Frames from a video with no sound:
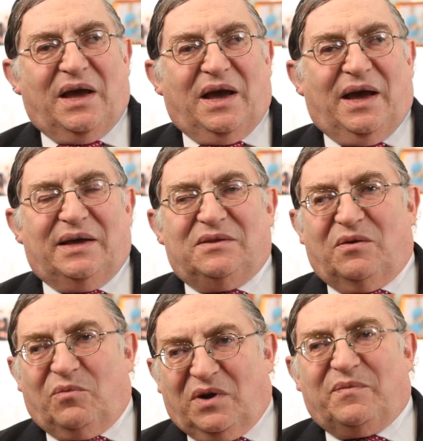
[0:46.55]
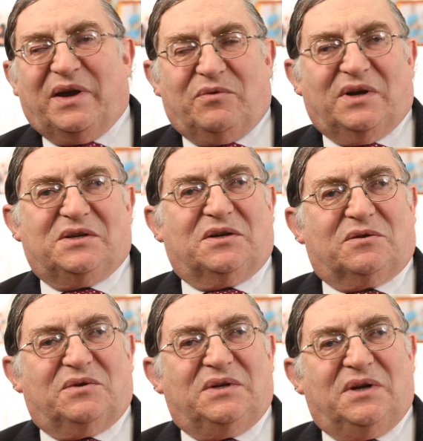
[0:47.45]
And one of my
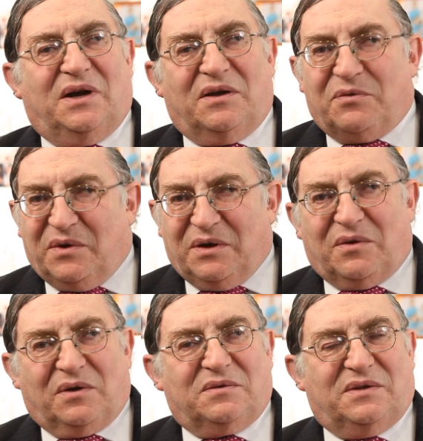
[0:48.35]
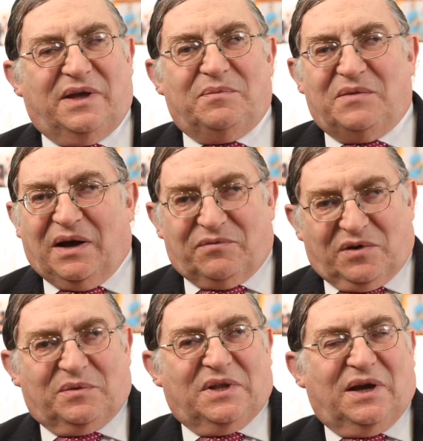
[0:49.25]
grandchildren, a 3-year-old named
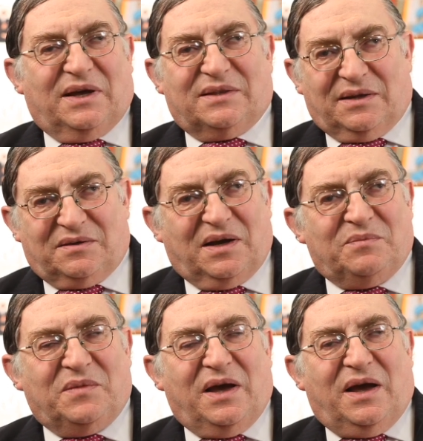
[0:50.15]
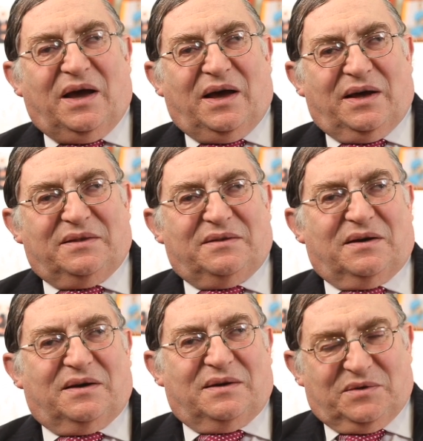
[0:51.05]
Avramala at that time, and
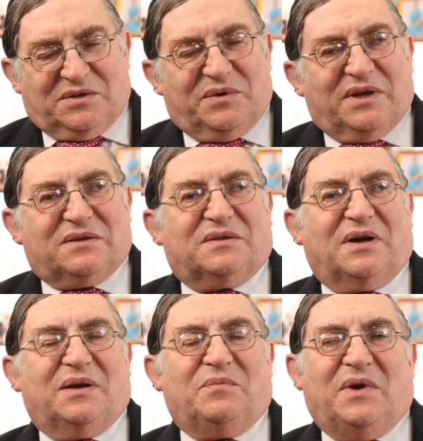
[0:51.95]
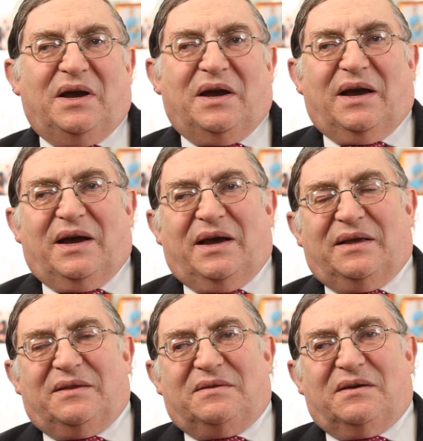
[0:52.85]
he was 3 at the time.
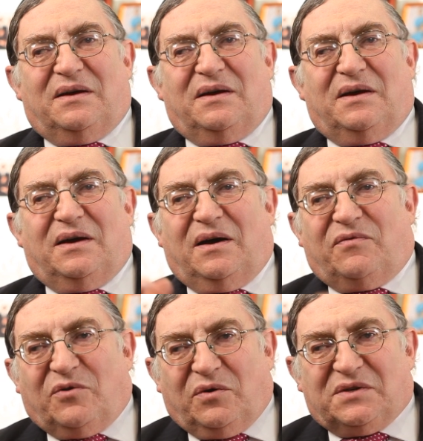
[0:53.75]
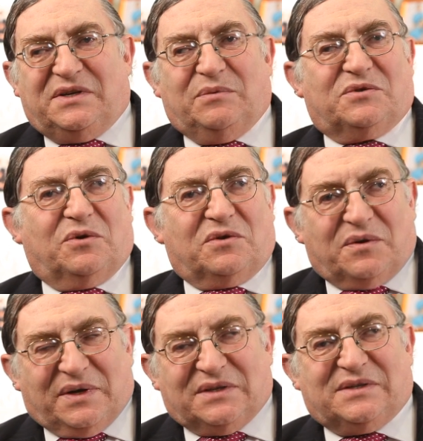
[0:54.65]
And of course, he was also
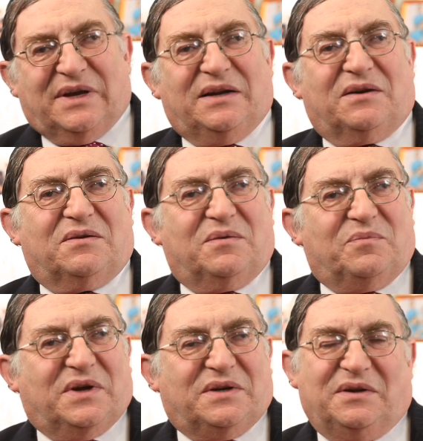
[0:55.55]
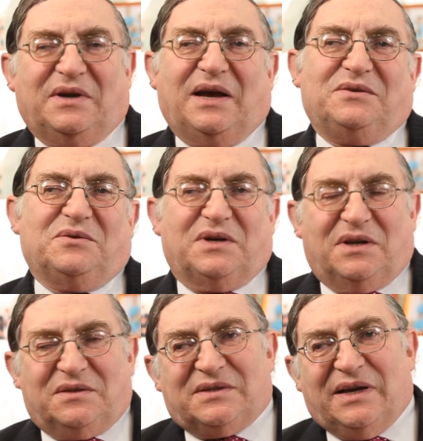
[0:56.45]
at the Seder, but as you can
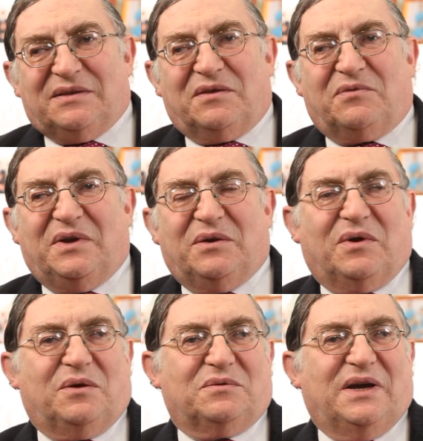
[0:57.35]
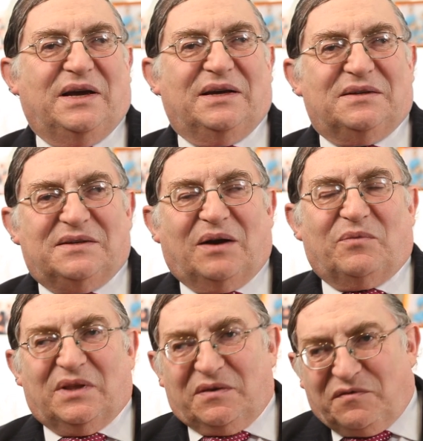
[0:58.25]
understand, the 3-year-old is not
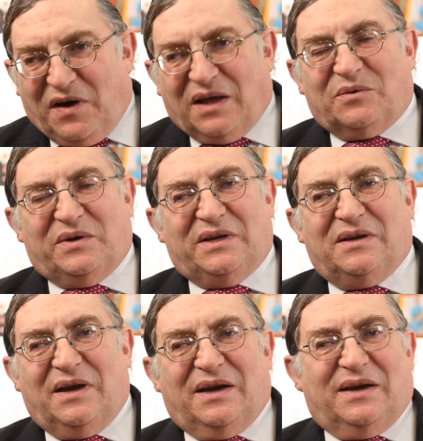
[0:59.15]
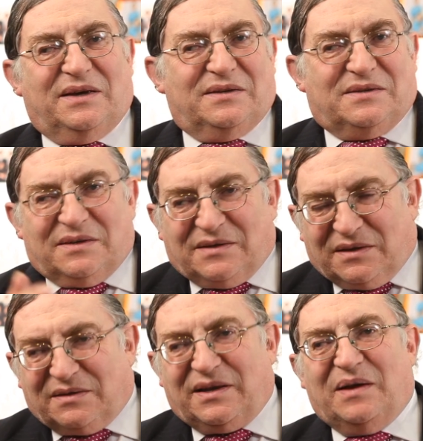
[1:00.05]
really following. He sits at
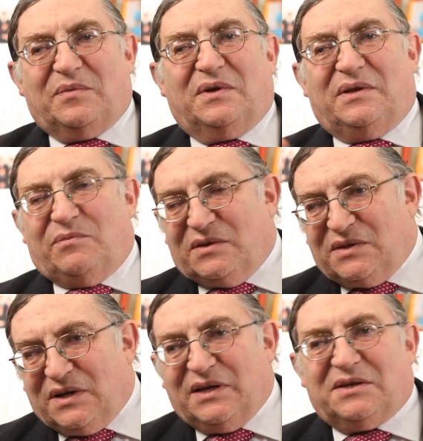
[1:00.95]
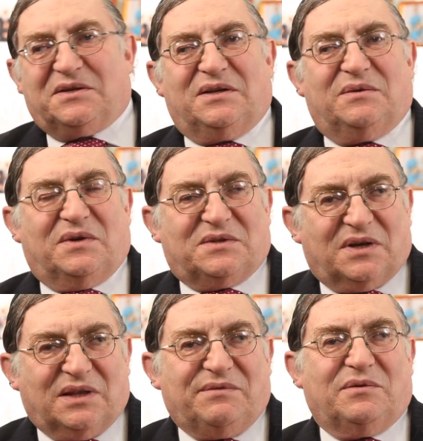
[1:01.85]
the table, he runs to the kitchen, he runs to the
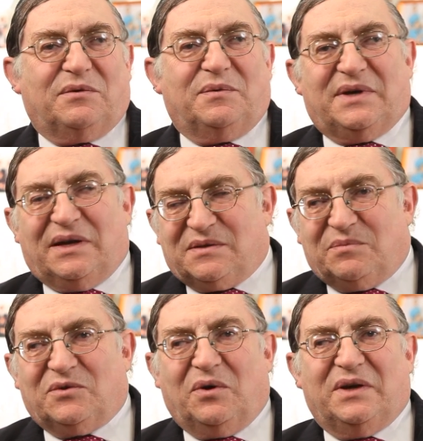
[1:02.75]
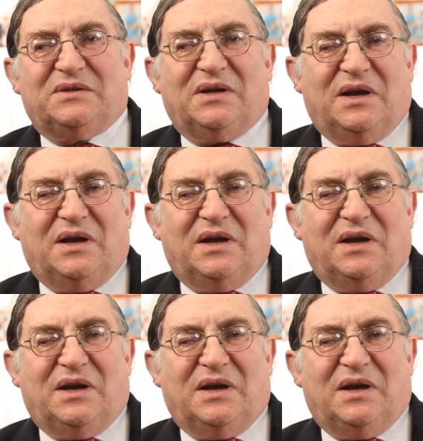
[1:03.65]
living room, he gets some toys,